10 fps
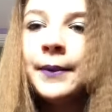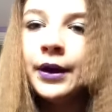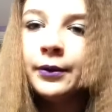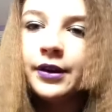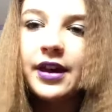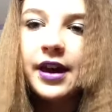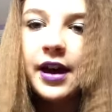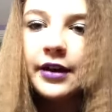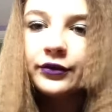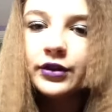But with
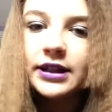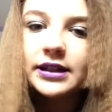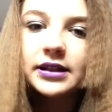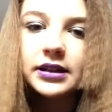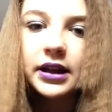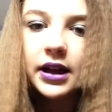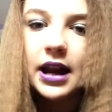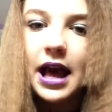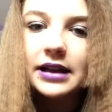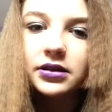every
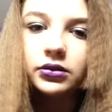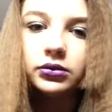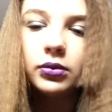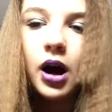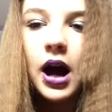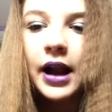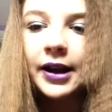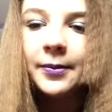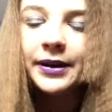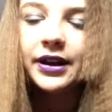sin, I still
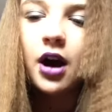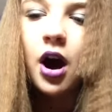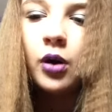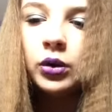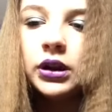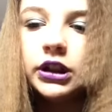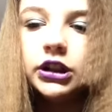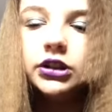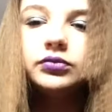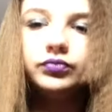wanna be holy.